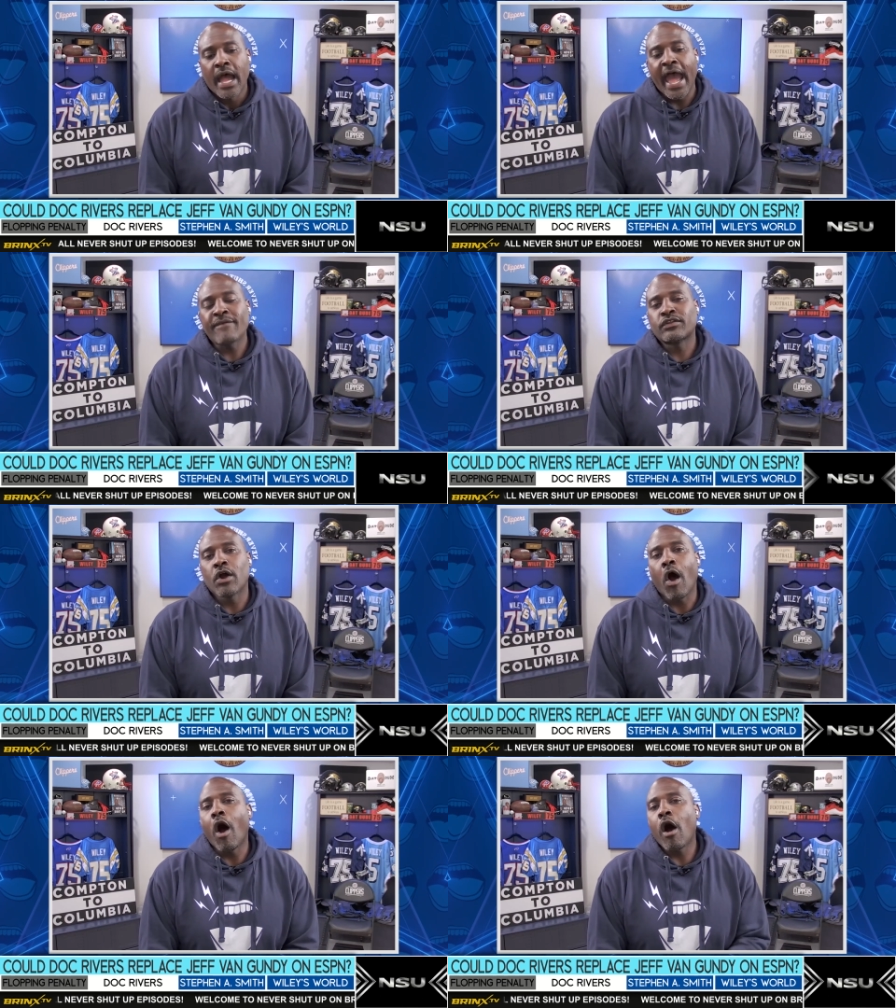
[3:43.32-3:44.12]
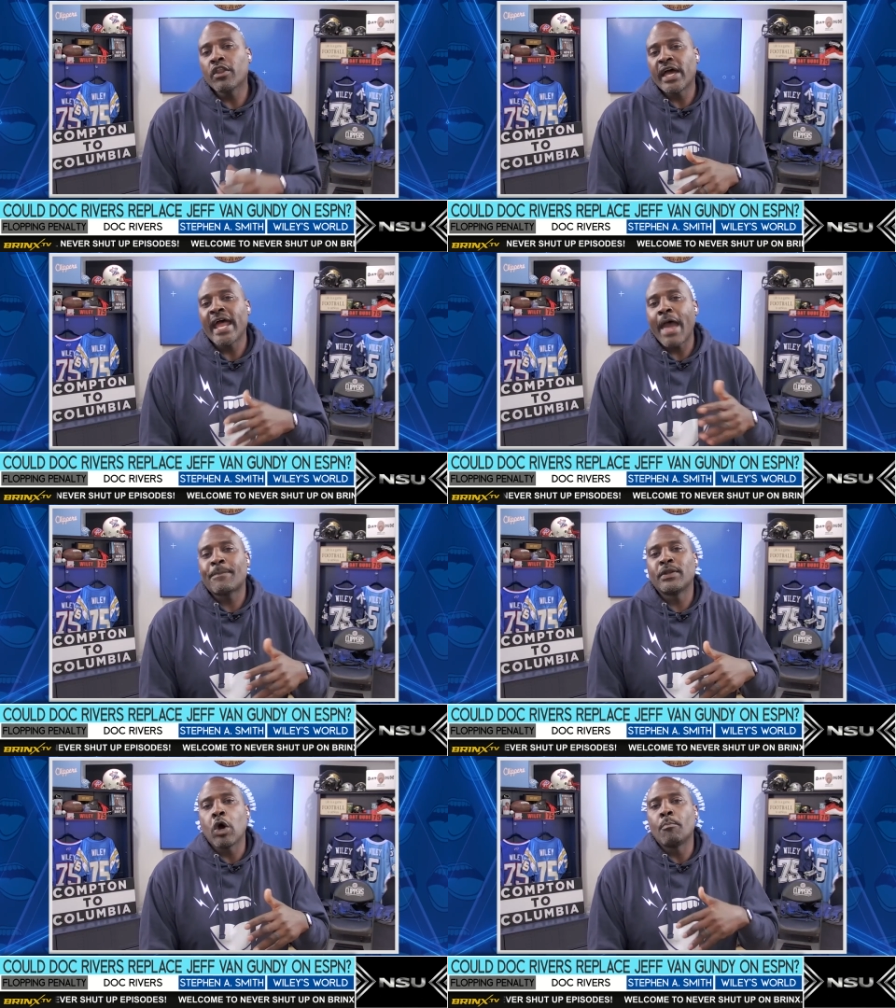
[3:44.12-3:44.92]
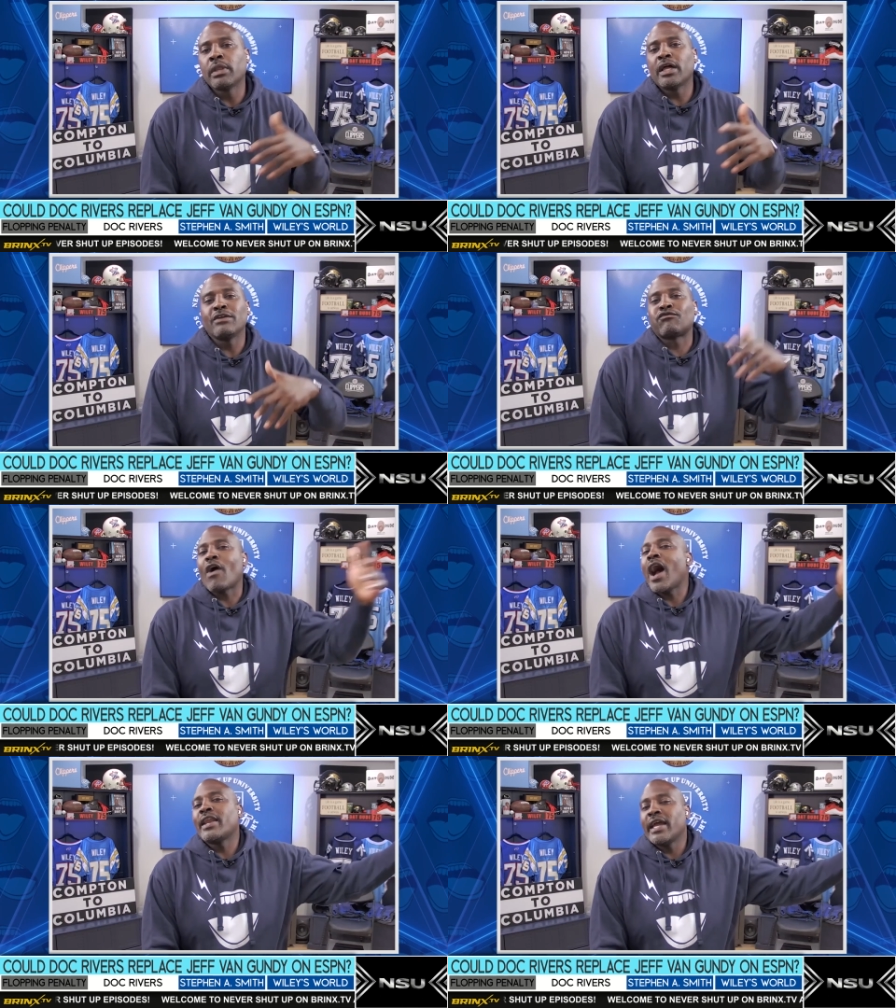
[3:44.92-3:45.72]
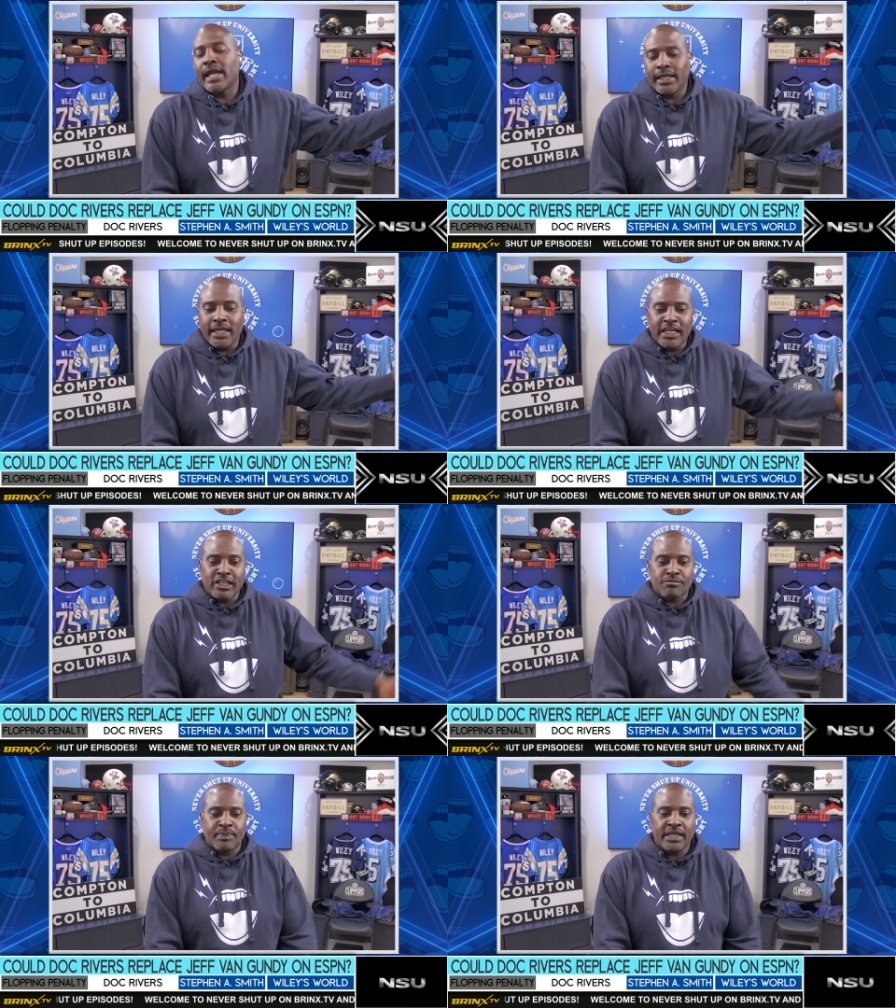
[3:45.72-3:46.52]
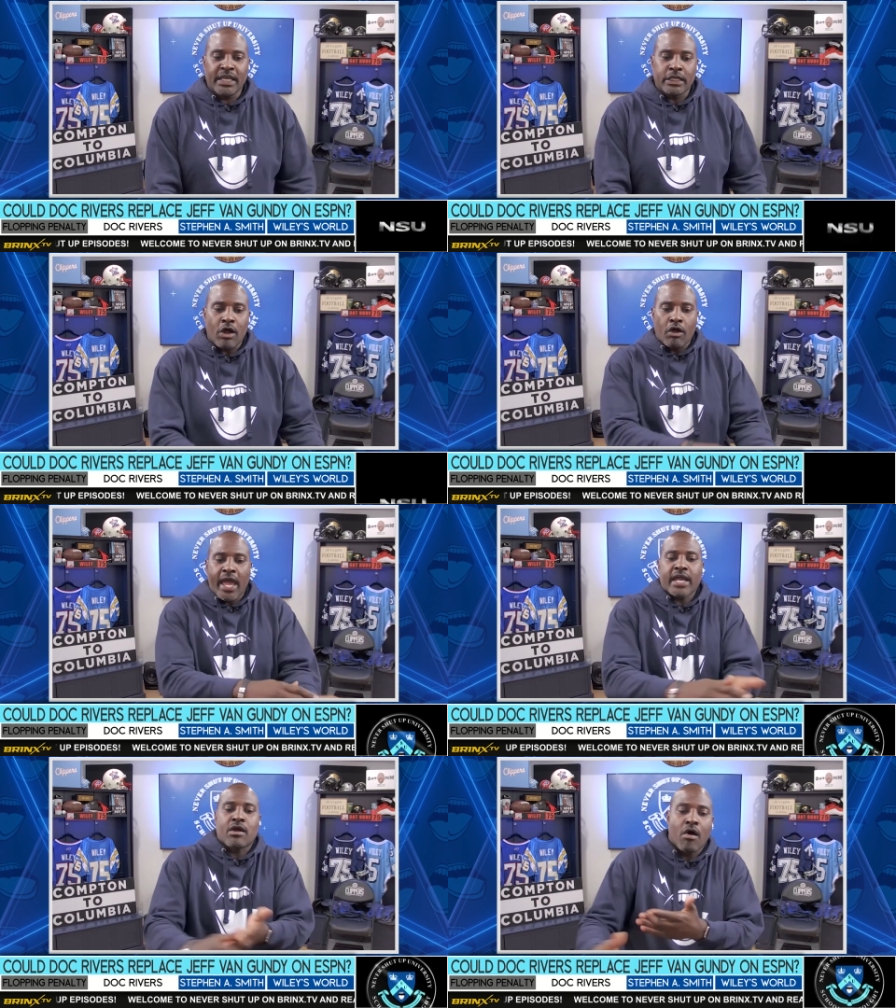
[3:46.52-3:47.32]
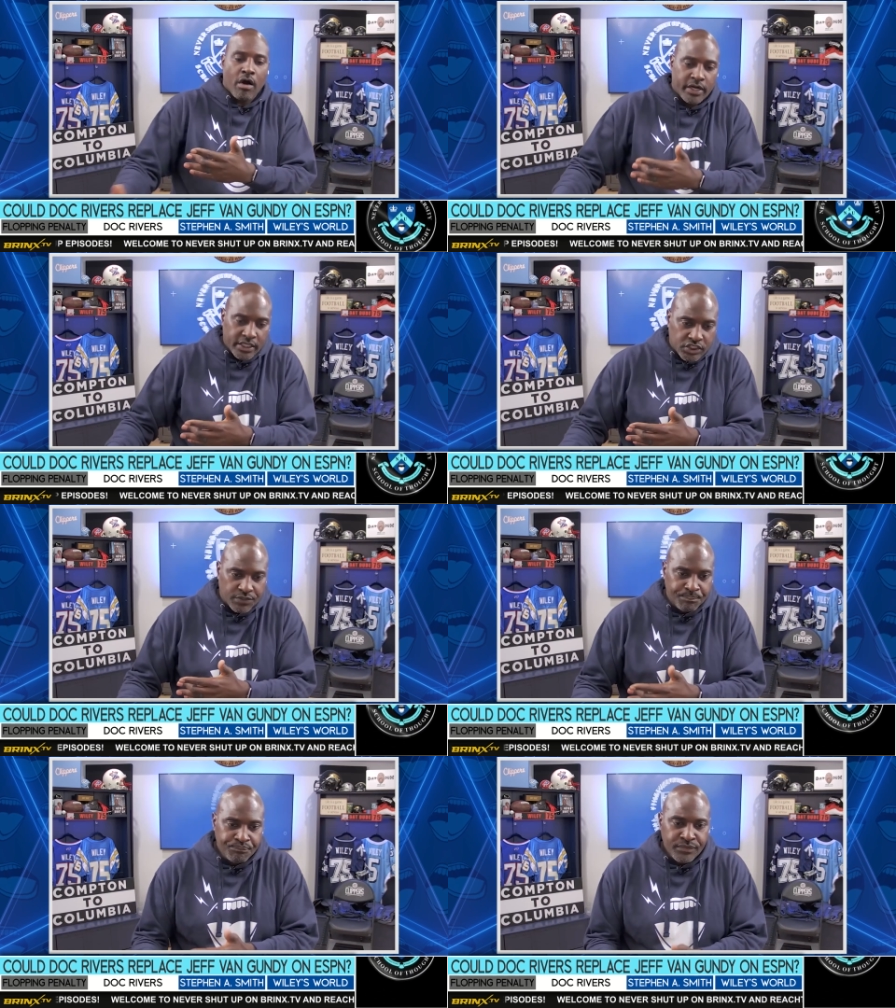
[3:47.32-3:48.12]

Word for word: after all that happened on Bloody Friday at ESPN and all that carnage,